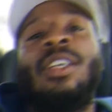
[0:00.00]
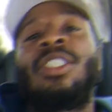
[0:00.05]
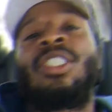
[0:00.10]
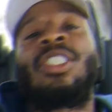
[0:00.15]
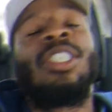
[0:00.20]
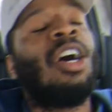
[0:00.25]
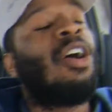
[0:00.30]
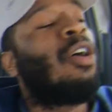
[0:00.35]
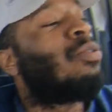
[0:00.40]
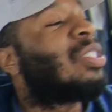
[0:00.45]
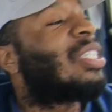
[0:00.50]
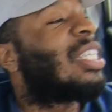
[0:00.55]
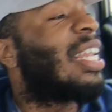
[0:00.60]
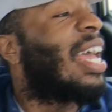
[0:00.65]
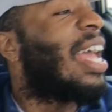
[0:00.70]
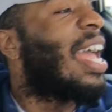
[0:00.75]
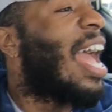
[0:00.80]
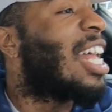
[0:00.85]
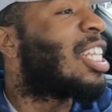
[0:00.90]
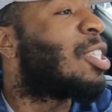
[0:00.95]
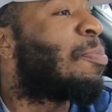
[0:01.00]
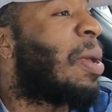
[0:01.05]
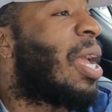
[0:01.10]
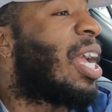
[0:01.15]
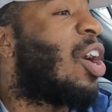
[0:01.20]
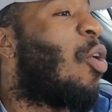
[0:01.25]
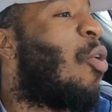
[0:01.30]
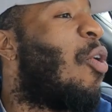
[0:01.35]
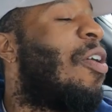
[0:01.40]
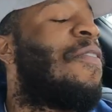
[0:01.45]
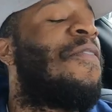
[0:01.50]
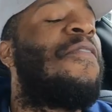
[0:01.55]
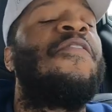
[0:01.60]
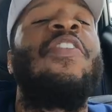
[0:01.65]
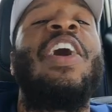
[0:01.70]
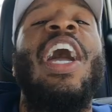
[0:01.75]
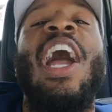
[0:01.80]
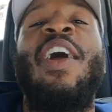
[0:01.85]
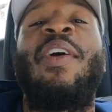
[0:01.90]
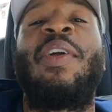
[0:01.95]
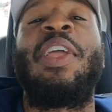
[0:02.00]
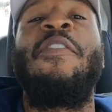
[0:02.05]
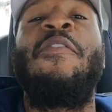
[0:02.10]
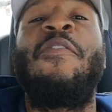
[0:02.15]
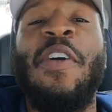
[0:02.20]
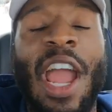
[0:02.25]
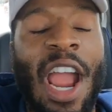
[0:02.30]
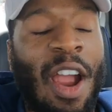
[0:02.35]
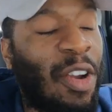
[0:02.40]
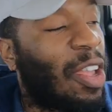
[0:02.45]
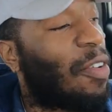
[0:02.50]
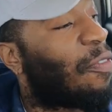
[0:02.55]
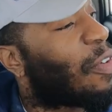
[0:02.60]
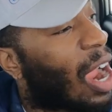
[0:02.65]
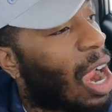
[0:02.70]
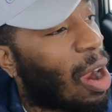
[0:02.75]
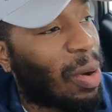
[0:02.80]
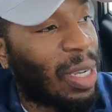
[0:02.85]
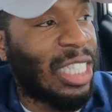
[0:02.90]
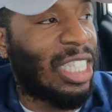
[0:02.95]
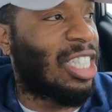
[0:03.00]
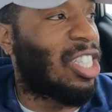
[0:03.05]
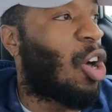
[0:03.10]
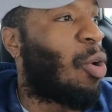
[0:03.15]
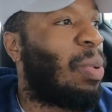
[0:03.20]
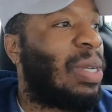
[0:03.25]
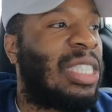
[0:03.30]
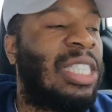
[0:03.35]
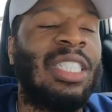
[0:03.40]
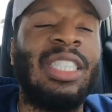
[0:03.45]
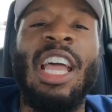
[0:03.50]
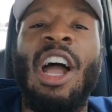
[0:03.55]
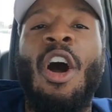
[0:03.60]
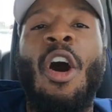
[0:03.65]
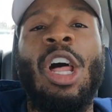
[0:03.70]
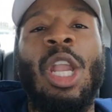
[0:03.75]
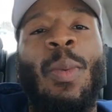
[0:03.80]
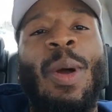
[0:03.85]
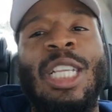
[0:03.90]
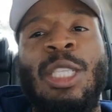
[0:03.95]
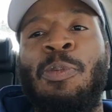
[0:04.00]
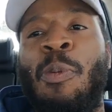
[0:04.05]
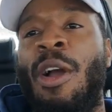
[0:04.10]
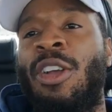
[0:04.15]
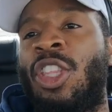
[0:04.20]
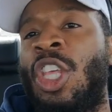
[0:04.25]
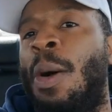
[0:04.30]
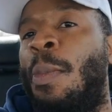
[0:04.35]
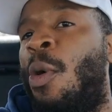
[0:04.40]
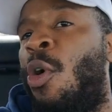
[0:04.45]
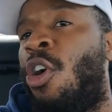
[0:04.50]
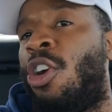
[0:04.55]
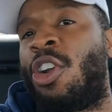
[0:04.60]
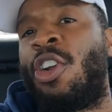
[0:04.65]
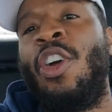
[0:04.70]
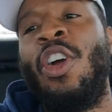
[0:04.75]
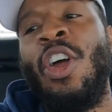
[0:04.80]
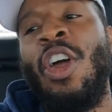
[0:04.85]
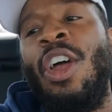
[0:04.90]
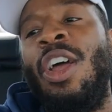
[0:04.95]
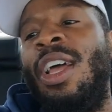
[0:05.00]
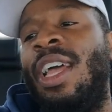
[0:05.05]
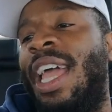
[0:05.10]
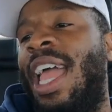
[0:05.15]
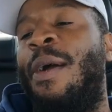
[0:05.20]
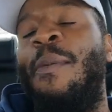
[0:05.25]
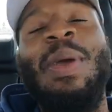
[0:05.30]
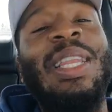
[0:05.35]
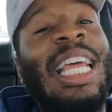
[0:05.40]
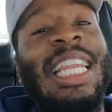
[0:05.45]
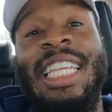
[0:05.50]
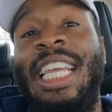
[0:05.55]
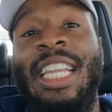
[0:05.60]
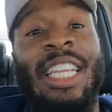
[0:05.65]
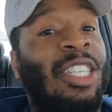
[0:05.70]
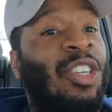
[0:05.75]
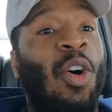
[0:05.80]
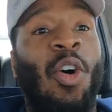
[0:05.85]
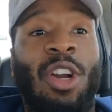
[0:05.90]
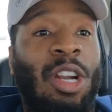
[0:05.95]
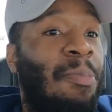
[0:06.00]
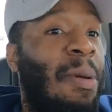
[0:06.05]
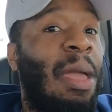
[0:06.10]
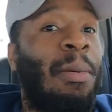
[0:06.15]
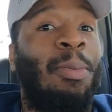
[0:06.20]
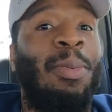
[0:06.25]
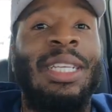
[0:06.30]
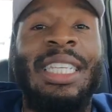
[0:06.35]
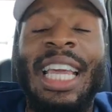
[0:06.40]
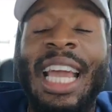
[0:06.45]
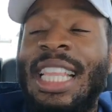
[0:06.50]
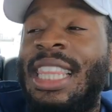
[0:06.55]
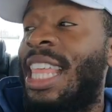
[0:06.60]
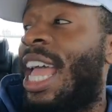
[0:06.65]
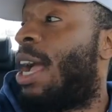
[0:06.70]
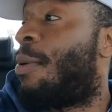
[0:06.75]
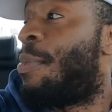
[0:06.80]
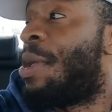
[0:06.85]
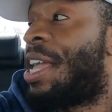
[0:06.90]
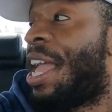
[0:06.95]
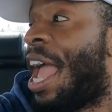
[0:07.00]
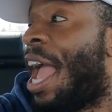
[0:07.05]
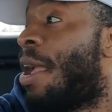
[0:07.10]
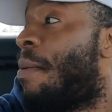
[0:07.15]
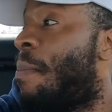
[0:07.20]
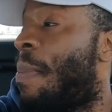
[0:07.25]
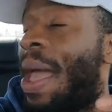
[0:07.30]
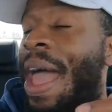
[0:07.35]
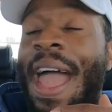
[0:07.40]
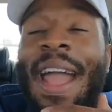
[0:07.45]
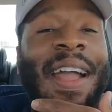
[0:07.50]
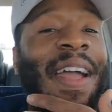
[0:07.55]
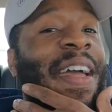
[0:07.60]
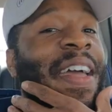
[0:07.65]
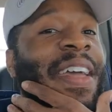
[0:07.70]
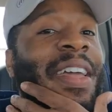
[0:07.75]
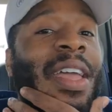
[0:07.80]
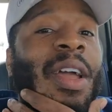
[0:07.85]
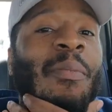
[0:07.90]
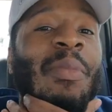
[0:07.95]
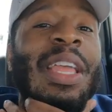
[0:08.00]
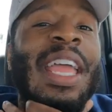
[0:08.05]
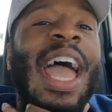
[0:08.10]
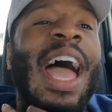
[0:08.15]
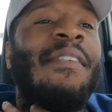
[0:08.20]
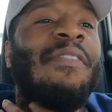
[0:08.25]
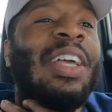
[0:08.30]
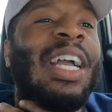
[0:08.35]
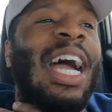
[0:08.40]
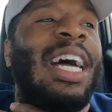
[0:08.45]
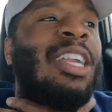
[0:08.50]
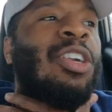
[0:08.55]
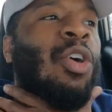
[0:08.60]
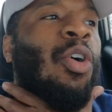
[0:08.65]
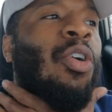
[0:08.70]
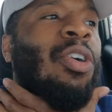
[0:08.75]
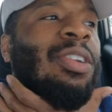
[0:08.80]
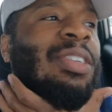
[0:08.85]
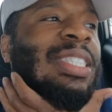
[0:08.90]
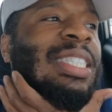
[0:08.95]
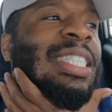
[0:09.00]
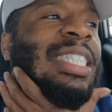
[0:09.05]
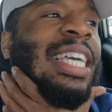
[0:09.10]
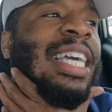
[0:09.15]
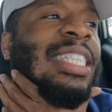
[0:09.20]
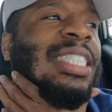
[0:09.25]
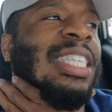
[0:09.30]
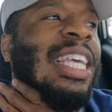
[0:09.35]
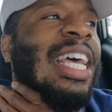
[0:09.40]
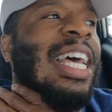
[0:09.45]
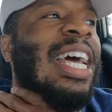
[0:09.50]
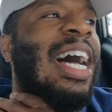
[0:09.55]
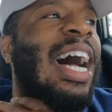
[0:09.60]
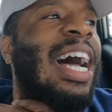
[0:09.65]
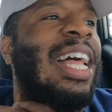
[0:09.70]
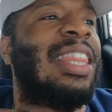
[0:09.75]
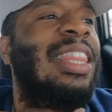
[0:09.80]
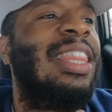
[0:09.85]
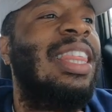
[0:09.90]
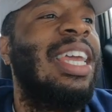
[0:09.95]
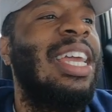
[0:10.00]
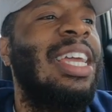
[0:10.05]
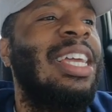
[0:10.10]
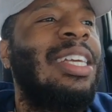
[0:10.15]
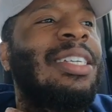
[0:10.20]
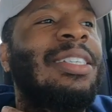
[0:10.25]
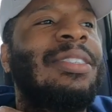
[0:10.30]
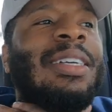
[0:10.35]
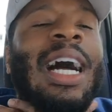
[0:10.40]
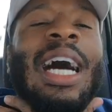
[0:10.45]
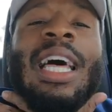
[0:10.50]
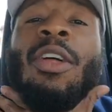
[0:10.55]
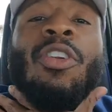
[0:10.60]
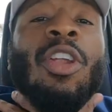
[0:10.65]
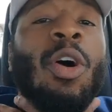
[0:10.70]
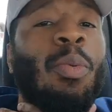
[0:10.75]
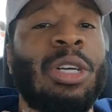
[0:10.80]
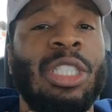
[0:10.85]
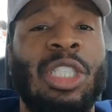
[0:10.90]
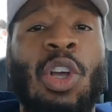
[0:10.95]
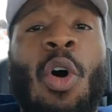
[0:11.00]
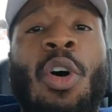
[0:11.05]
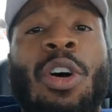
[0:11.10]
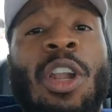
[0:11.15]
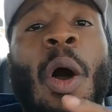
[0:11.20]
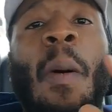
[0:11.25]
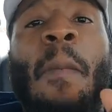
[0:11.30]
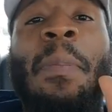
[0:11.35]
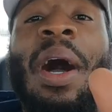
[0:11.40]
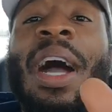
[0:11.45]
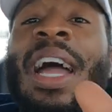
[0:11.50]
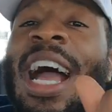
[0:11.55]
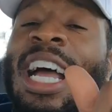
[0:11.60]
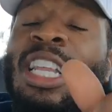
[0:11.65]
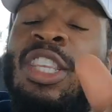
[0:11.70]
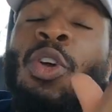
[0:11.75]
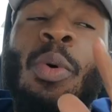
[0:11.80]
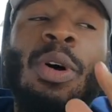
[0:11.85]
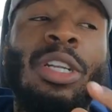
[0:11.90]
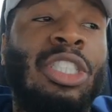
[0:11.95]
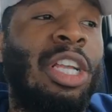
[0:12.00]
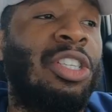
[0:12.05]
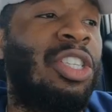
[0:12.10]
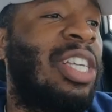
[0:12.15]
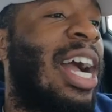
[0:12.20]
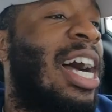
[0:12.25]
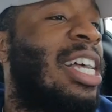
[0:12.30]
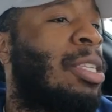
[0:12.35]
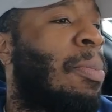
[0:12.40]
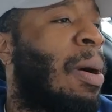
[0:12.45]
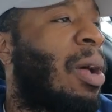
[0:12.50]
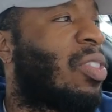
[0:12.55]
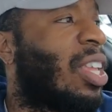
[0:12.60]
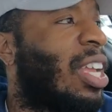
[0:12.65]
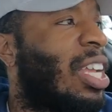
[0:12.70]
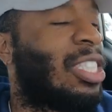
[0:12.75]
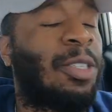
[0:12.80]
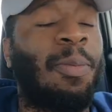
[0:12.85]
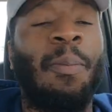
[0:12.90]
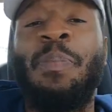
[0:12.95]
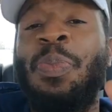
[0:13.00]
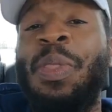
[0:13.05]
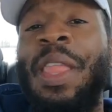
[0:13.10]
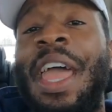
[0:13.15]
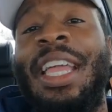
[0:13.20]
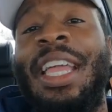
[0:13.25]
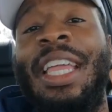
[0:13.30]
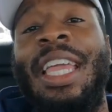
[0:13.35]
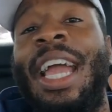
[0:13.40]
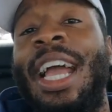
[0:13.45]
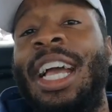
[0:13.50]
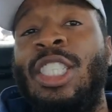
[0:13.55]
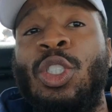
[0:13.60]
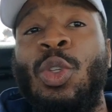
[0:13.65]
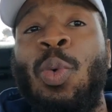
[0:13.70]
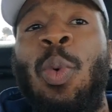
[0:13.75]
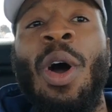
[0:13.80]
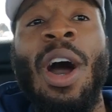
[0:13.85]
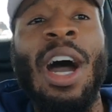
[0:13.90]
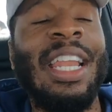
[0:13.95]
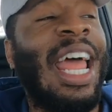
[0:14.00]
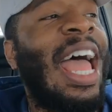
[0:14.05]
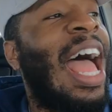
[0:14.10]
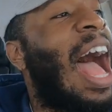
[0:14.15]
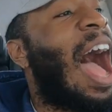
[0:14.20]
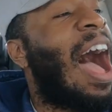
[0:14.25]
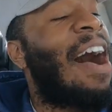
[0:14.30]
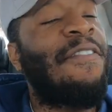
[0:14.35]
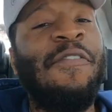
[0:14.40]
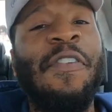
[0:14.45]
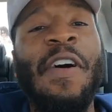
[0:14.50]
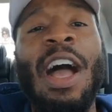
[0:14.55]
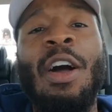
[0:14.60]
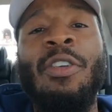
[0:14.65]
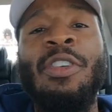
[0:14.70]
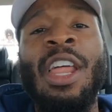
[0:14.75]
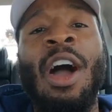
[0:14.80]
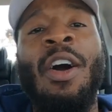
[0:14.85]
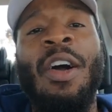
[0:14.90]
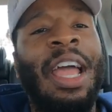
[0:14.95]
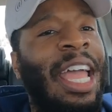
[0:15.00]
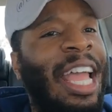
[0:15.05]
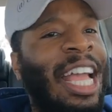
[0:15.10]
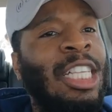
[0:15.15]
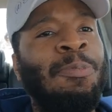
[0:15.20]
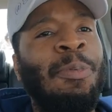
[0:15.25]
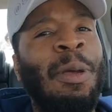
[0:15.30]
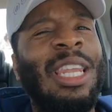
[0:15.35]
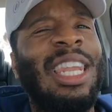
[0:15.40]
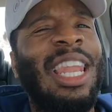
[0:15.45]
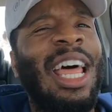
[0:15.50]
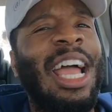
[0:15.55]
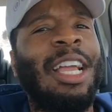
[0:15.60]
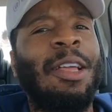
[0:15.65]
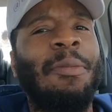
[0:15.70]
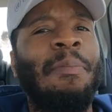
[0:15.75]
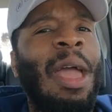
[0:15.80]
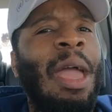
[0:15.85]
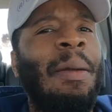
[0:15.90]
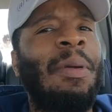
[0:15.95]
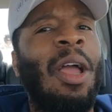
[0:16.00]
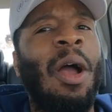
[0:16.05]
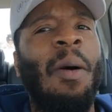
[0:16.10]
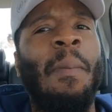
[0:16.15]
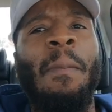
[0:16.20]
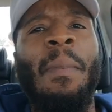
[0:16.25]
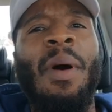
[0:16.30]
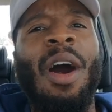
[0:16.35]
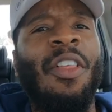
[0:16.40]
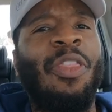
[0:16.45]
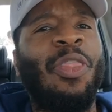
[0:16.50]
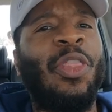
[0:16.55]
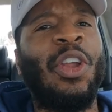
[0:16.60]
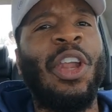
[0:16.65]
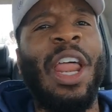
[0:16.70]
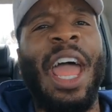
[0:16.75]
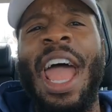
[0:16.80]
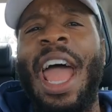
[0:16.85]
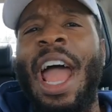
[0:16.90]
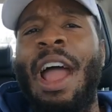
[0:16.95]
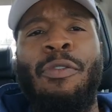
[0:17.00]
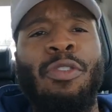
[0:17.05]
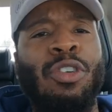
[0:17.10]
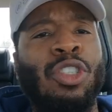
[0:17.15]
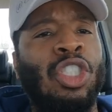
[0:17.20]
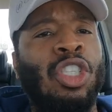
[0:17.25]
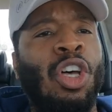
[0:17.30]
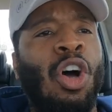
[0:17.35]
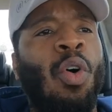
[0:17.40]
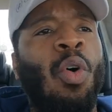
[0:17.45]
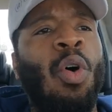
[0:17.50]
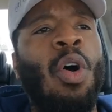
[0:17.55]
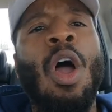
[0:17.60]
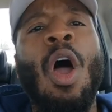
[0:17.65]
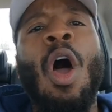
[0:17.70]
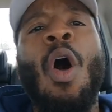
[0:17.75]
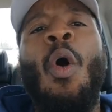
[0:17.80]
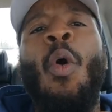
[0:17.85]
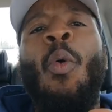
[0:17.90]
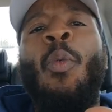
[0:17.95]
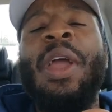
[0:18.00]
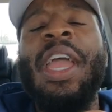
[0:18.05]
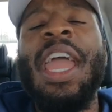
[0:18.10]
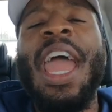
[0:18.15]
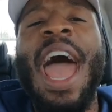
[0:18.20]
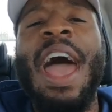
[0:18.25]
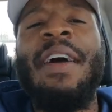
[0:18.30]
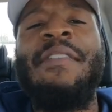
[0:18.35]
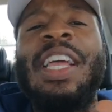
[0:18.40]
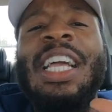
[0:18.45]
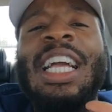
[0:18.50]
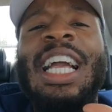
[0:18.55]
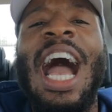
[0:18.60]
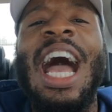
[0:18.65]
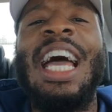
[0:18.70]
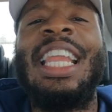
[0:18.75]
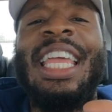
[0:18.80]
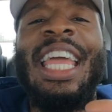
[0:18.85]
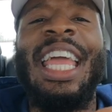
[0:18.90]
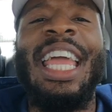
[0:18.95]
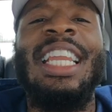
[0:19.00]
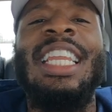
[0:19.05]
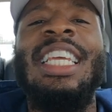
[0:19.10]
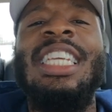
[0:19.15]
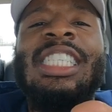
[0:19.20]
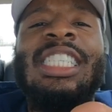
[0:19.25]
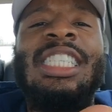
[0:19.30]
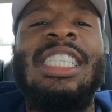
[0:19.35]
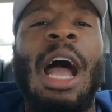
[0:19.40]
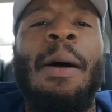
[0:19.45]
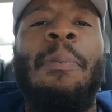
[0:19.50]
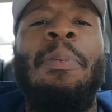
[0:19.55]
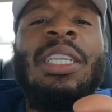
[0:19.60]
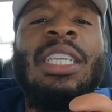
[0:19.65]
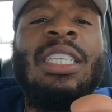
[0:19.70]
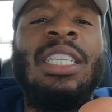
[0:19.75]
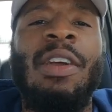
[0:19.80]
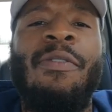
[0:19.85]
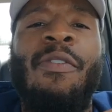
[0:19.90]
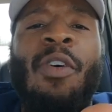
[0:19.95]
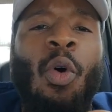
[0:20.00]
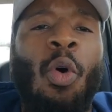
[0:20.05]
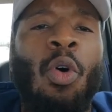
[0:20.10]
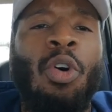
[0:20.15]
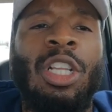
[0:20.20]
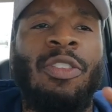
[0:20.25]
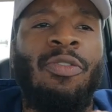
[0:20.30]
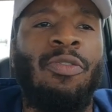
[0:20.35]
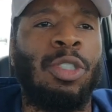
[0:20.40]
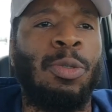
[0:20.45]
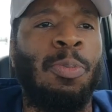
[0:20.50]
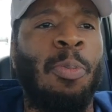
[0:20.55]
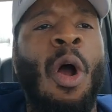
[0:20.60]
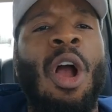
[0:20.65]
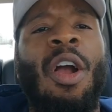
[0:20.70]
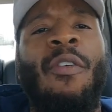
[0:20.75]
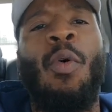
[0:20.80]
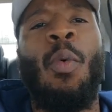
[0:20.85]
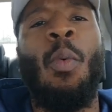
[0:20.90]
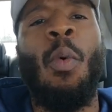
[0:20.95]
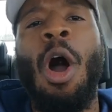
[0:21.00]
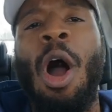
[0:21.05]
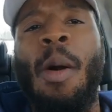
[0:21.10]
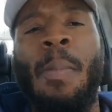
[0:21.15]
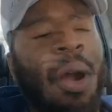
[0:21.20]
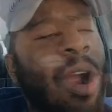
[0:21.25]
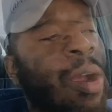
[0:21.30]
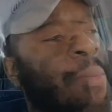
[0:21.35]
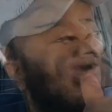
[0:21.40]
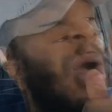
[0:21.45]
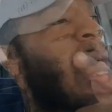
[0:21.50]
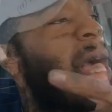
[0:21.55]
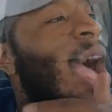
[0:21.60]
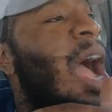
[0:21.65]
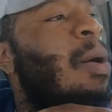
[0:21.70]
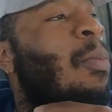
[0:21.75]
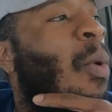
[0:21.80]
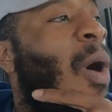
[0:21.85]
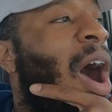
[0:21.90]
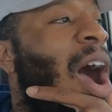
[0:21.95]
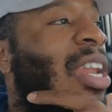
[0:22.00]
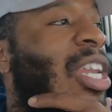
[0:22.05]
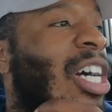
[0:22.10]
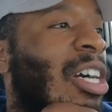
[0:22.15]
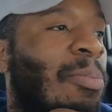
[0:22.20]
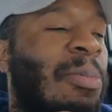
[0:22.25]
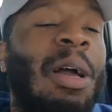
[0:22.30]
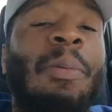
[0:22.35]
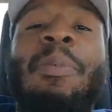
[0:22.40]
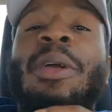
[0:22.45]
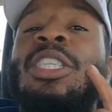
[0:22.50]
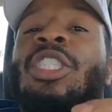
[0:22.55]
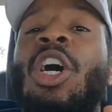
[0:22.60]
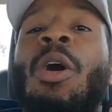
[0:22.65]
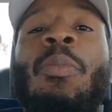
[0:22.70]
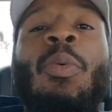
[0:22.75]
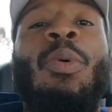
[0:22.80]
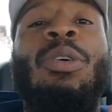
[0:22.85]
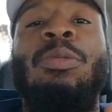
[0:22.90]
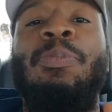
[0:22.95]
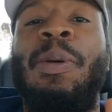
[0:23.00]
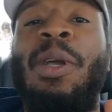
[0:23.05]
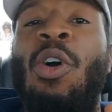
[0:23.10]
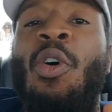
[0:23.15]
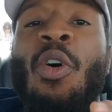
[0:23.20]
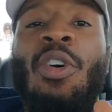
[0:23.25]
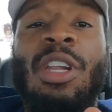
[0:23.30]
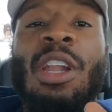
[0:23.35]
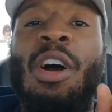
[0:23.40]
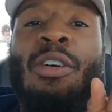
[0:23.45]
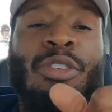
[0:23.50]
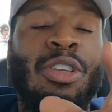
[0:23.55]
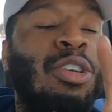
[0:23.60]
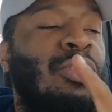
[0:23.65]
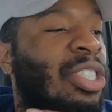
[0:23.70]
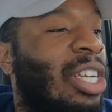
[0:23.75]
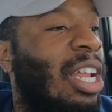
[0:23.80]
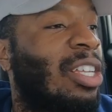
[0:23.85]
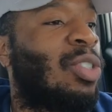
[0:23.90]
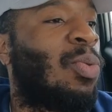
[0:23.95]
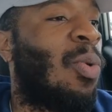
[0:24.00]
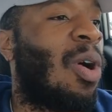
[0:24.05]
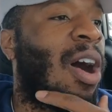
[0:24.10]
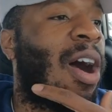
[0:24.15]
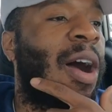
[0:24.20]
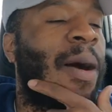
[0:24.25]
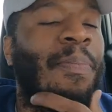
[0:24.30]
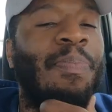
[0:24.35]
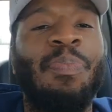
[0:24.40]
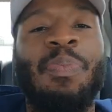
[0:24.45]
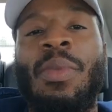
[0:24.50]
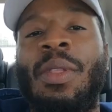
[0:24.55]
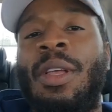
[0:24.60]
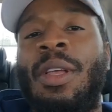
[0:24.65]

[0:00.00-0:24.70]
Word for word: So today has been going very, very, very slow. We took that all the way sparked up order and we didn't get an order, baby. We did that, we came back and we haven't got an order since. I think, I don't know what's going on, but I do want to talk to you guys about this. Guess what? I found out it's been like maybe a month and a half or so. We haven't got any shop and deliver orders for Spark for Walmart. My guy Juan hooked me up and he told me what's been going on. Huge shout out to Juan.